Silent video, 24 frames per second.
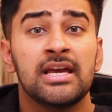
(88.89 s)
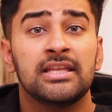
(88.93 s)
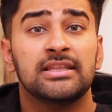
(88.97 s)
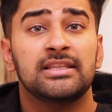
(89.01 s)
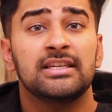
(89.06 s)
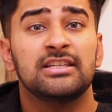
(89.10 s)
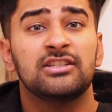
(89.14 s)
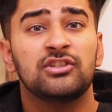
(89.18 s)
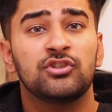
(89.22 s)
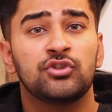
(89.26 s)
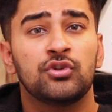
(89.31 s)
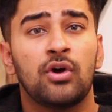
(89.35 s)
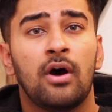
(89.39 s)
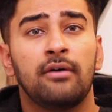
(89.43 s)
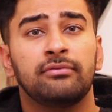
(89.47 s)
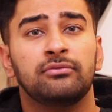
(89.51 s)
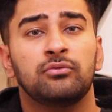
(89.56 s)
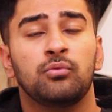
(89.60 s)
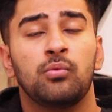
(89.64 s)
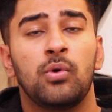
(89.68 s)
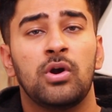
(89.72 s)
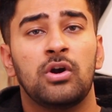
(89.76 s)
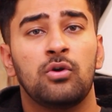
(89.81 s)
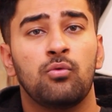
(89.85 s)
this
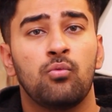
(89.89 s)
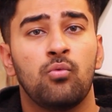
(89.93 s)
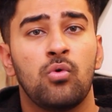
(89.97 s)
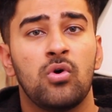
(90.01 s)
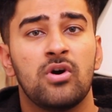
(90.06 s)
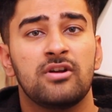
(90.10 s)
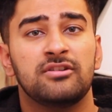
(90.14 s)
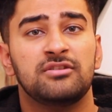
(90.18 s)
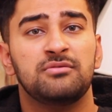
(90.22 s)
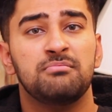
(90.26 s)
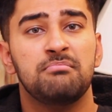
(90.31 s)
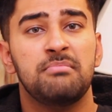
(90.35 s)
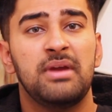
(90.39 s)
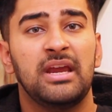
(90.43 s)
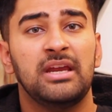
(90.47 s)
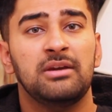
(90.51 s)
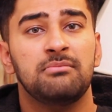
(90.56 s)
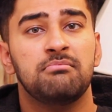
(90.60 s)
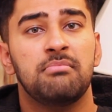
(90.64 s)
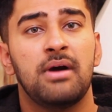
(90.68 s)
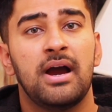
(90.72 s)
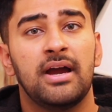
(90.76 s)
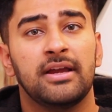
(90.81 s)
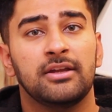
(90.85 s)
software was
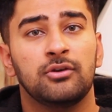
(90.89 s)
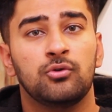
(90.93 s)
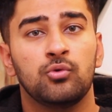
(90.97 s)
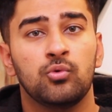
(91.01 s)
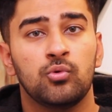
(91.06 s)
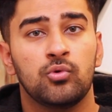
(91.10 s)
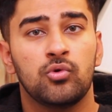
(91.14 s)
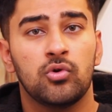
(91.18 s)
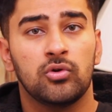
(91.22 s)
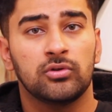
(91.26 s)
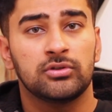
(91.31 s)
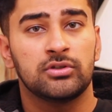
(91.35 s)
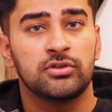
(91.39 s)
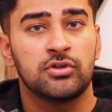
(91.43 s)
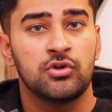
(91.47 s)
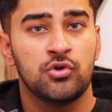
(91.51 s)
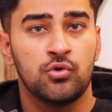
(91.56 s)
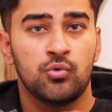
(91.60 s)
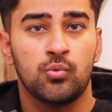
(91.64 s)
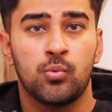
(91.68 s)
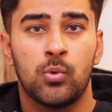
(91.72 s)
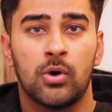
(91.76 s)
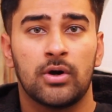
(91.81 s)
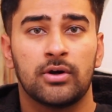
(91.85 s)
made by Google
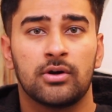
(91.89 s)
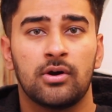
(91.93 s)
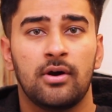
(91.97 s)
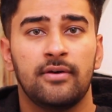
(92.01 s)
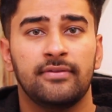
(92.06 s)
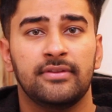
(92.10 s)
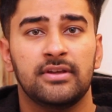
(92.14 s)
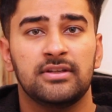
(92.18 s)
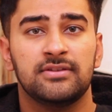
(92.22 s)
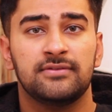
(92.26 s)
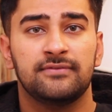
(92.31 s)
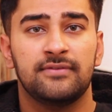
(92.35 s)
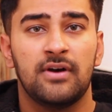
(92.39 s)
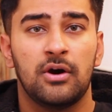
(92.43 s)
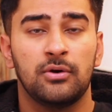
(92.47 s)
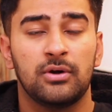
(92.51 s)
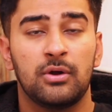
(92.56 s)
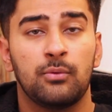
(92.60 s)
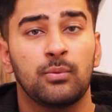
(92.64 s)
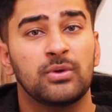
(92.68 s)
to work on this phone.